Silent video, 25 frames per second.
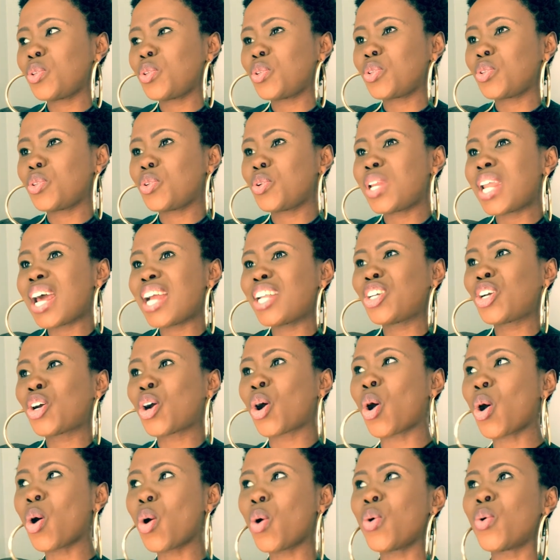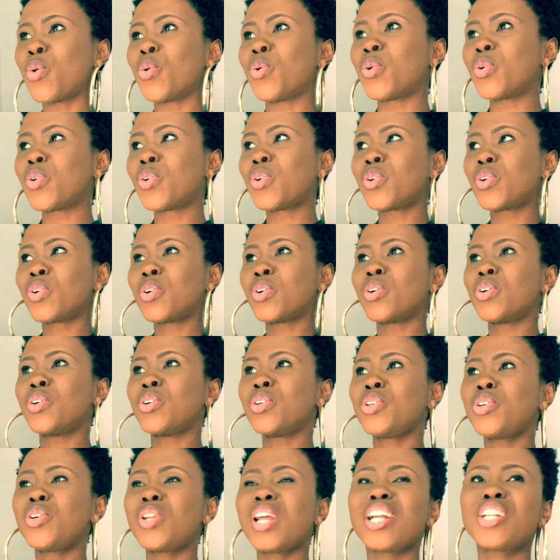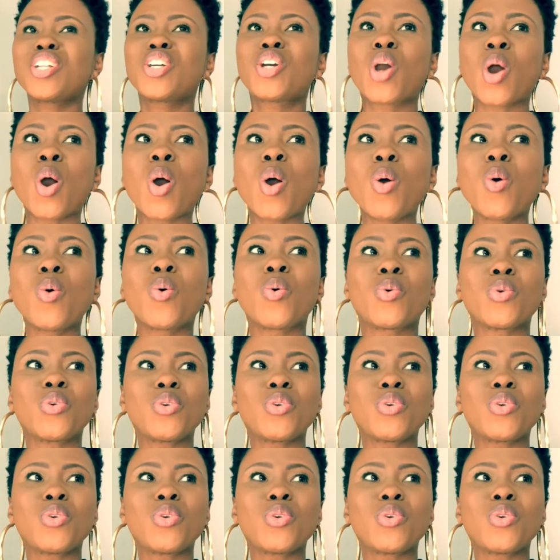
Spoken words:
let go. You let go.